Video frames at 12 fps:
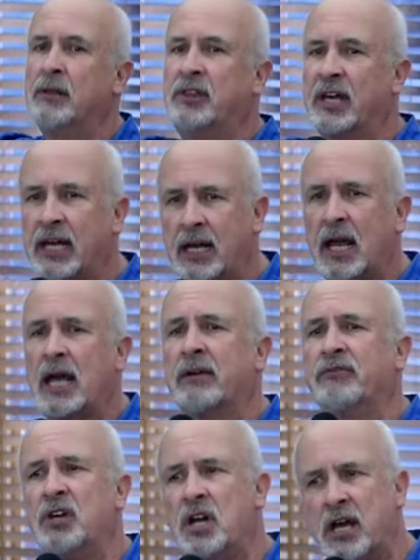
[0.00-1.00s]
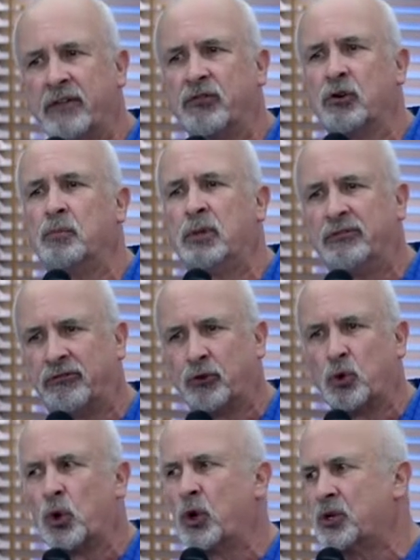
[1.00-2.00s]
they have never
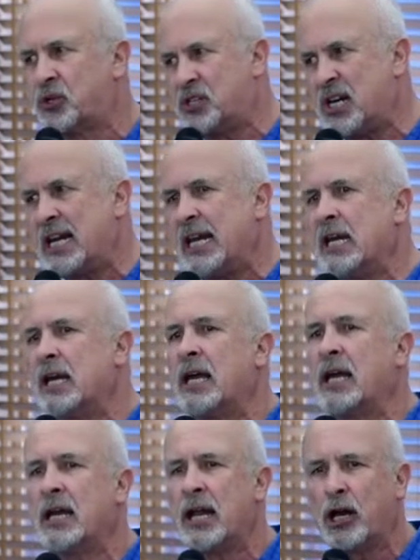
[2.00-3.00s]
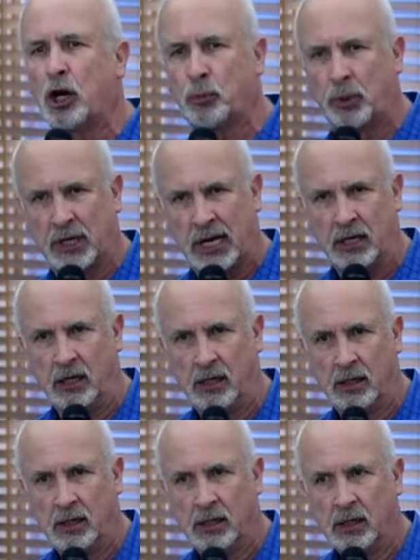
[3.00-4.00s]
before seen an airplane.
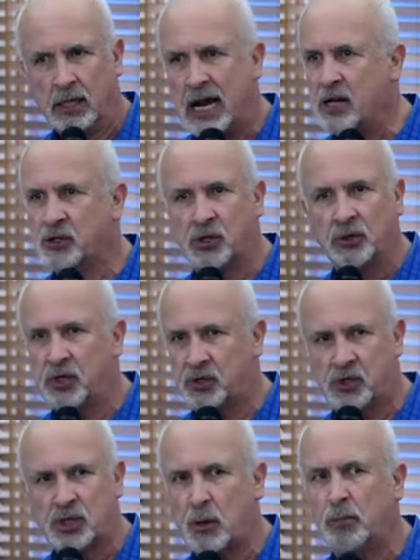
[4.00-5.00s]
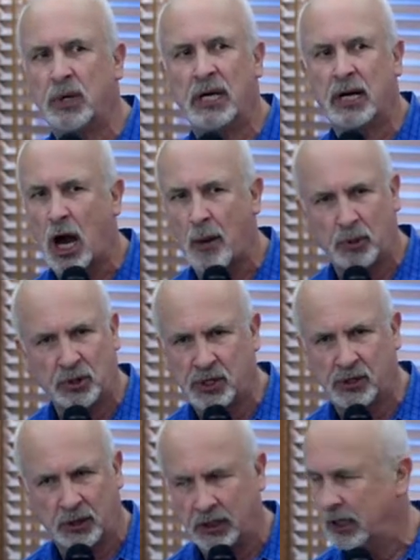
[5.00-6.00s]
And so this is a big
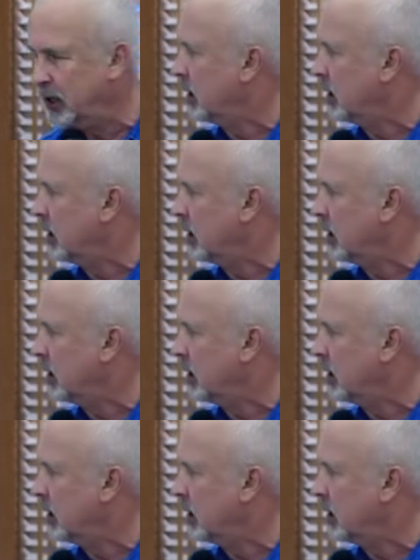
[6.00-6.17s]
opportunity.